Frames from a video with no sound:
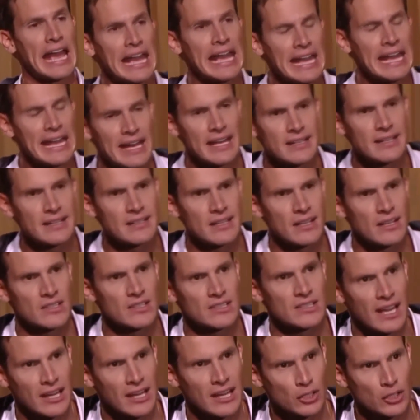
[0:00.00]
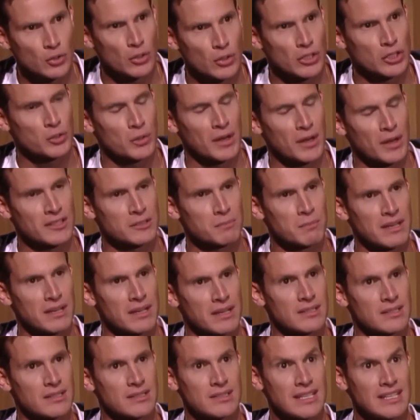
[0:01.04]
And sexually
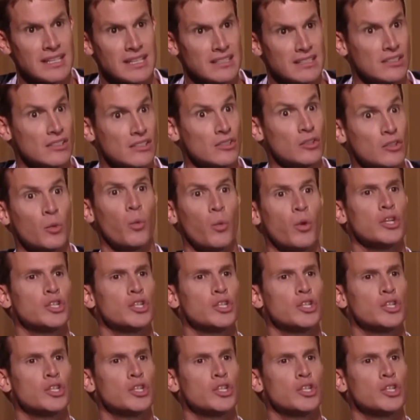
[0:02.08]
transmitted diseases